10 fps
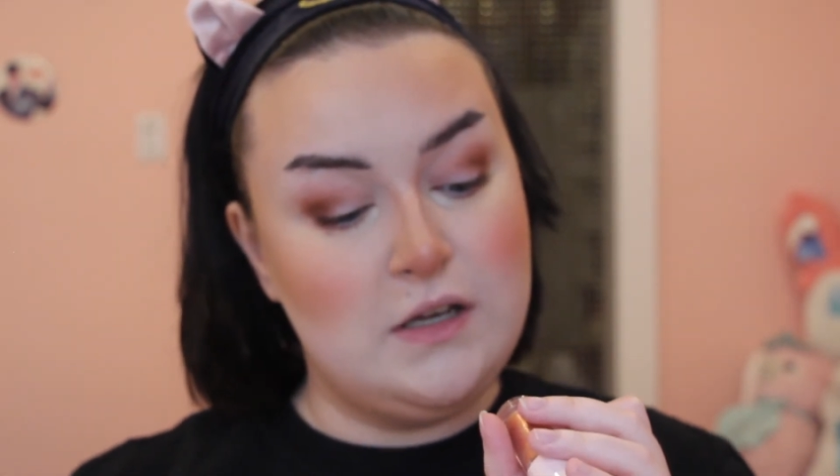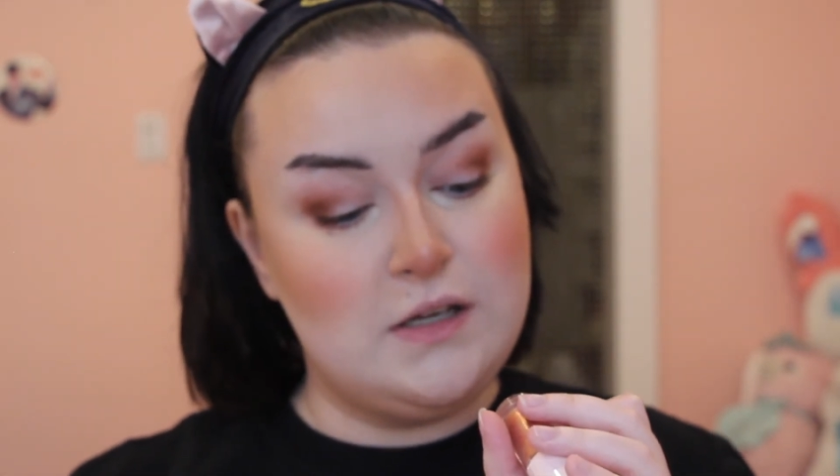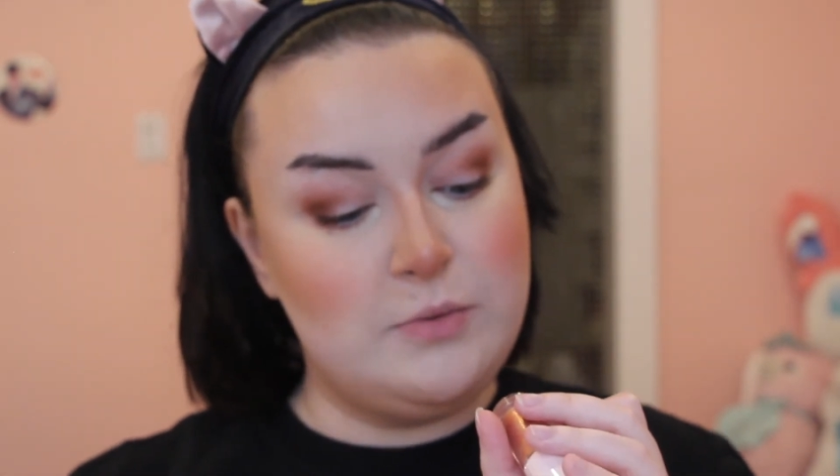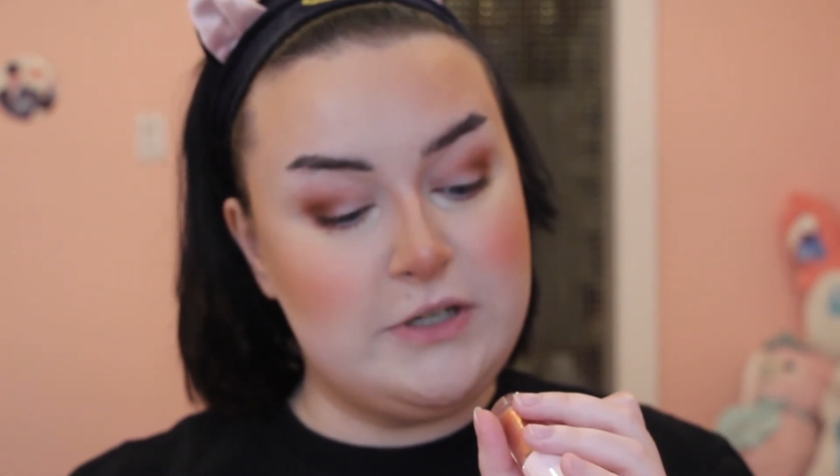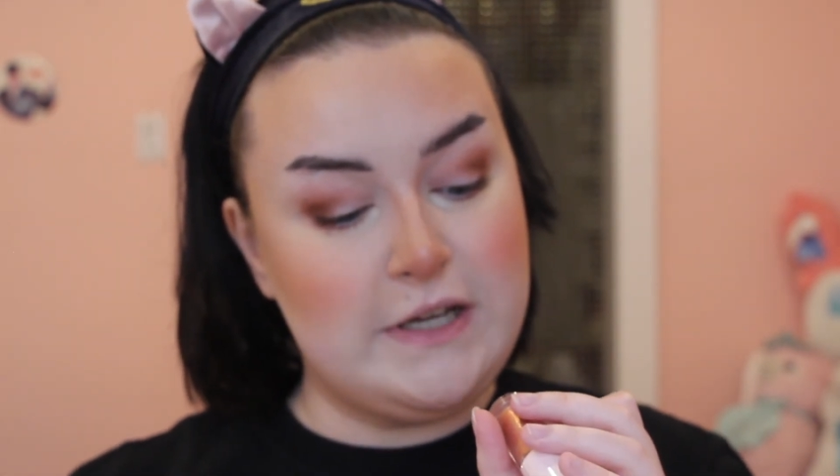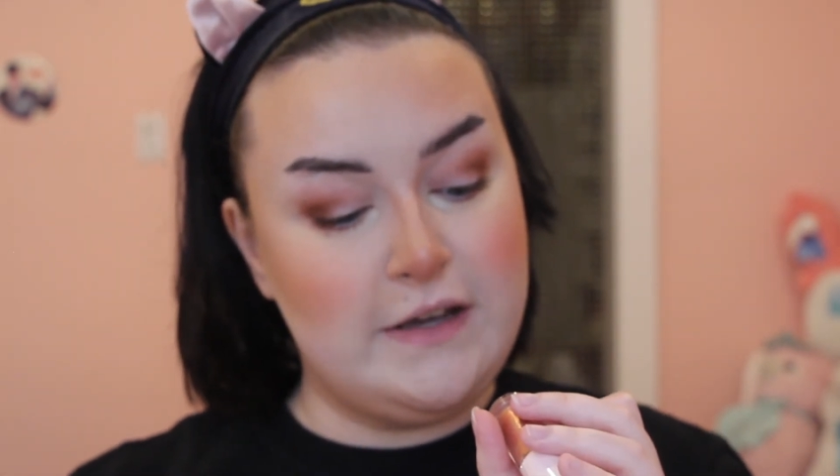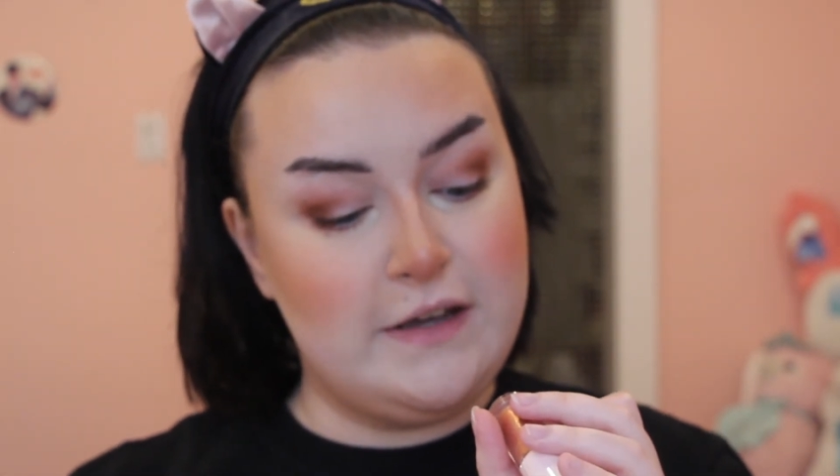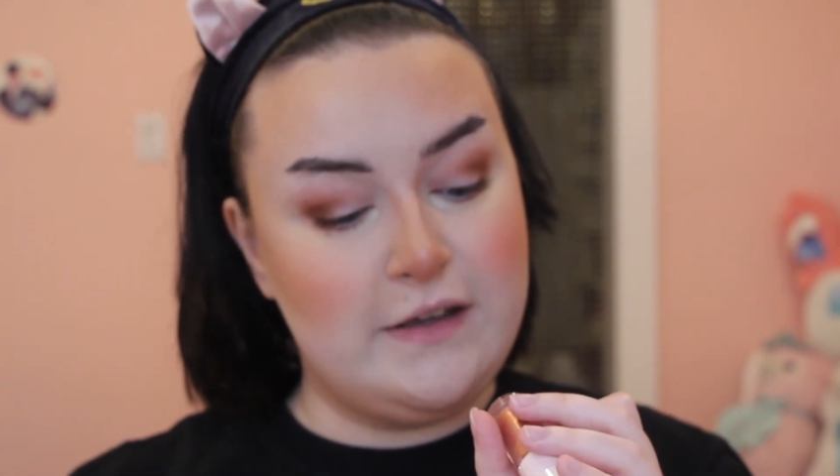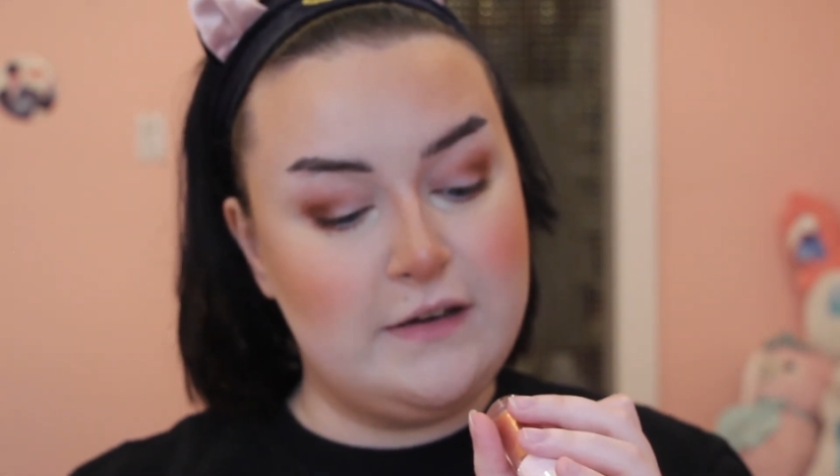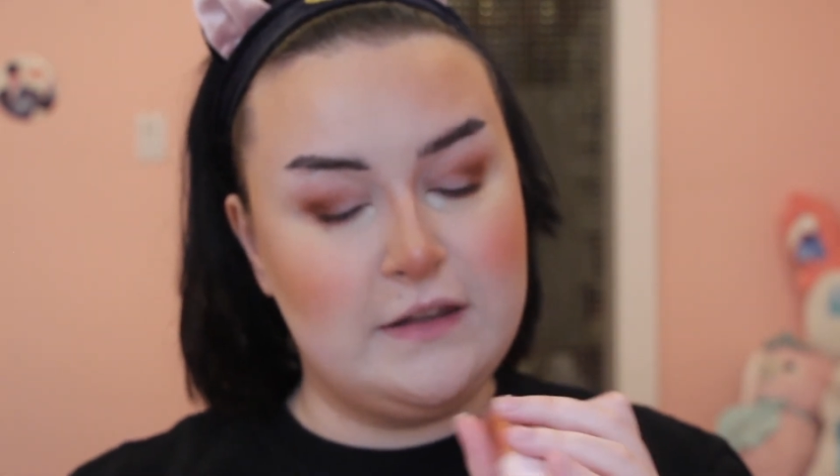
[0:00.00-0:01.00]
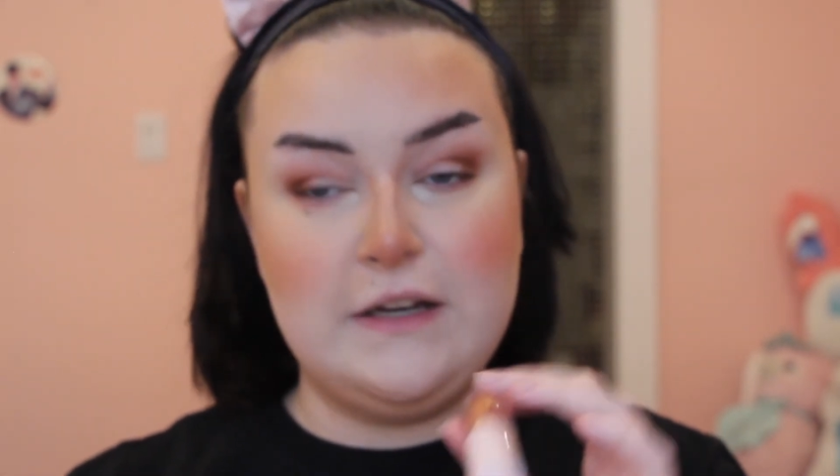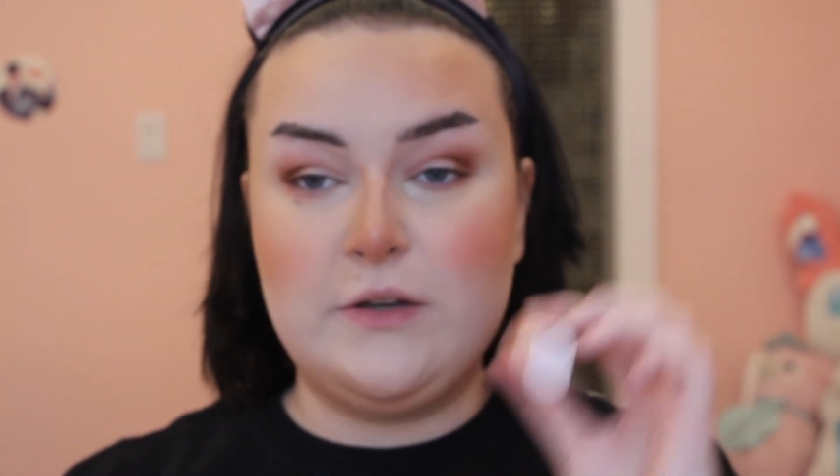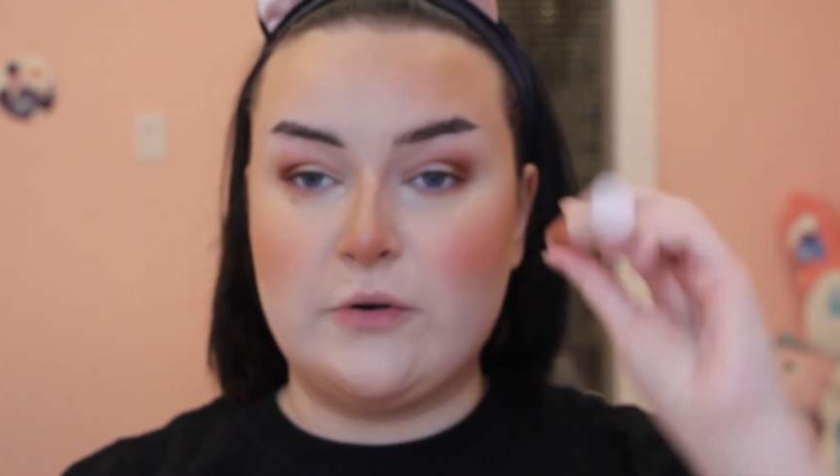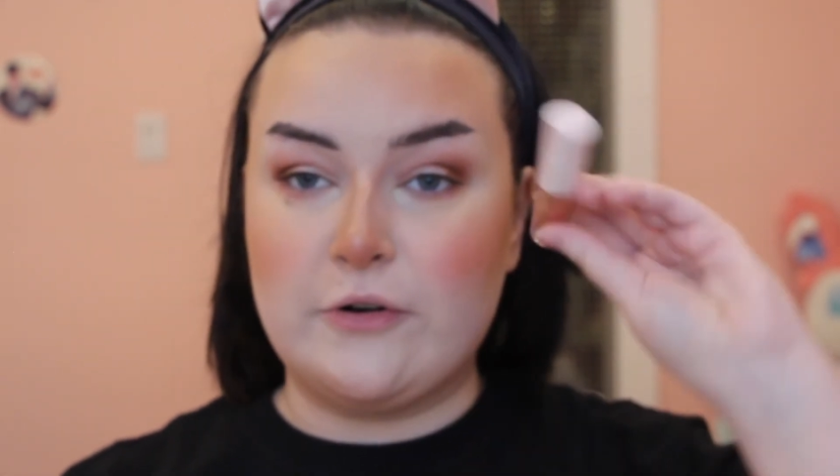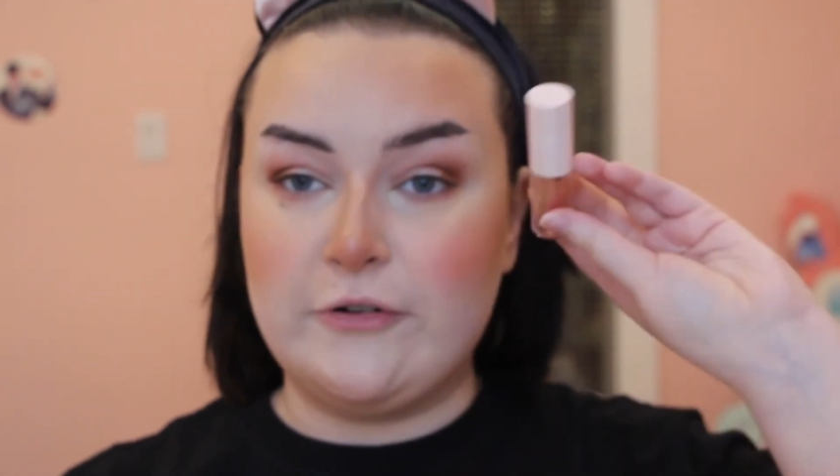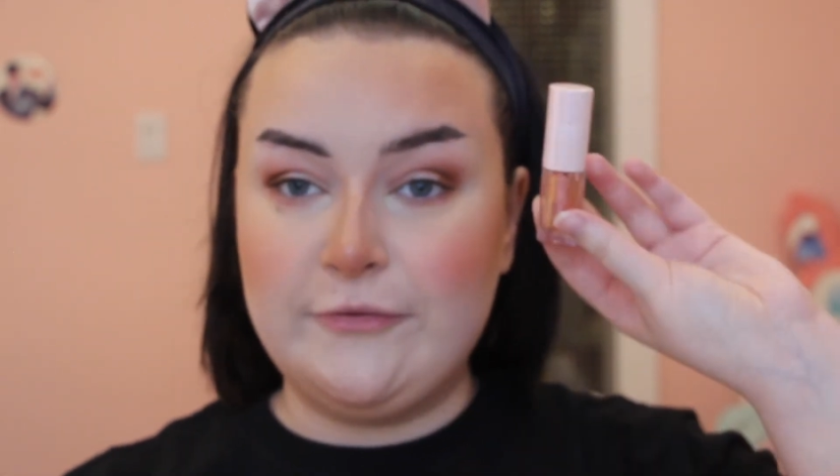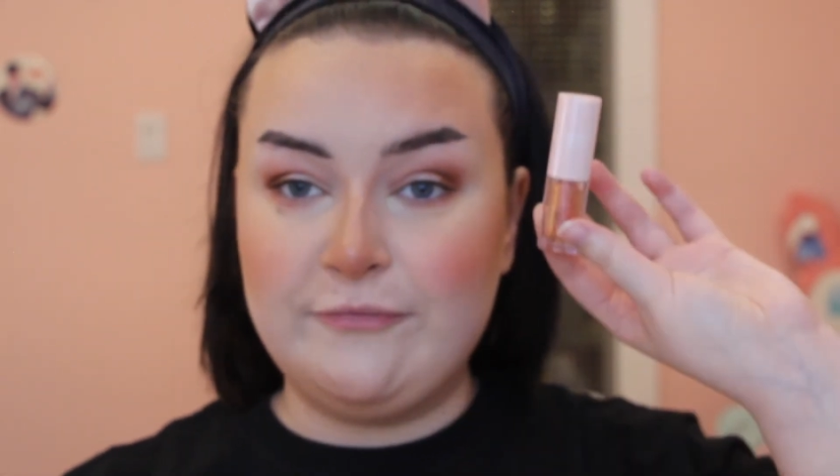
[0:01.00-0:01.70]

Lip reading: number 10, Lady Coral.